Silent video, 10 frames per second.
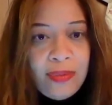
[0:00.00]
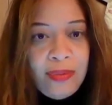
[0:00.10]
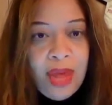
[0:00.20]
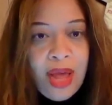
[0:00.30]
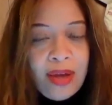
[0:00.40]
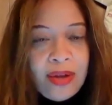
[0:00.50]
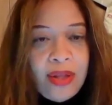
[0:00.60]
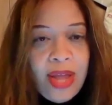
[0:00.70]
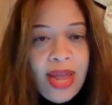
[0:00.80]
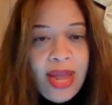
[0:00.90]

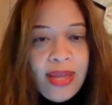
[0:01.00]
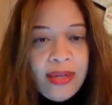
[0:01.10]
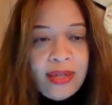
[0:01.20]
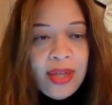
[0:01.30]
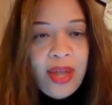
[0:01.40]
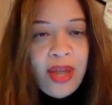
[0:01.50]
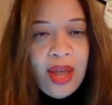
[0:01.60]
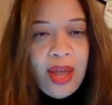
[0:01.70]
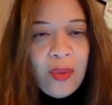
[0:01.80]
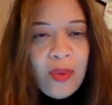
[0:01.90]
model. And
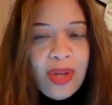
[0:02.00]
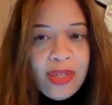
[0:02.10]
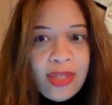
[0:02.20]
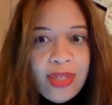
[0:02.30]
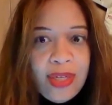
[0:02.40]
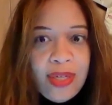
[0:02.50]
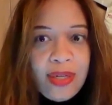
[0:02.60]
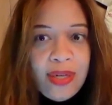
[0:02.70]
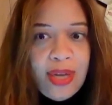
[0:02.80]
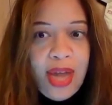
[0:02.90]
I wanted
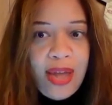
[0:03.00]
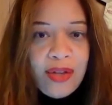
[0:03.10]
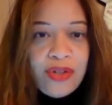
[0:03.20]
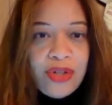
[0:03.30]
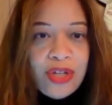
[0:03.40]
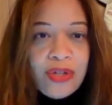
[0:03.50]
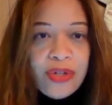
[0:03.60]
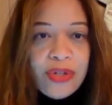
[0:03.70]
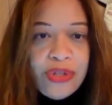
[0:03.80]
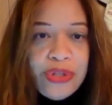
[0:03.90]
not
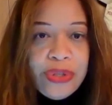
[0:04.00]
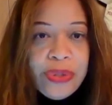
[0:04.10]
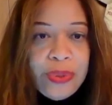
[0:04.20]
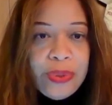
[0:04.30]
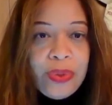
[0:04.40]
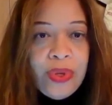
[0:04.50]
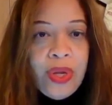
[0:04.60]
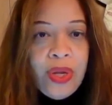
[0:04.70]
just to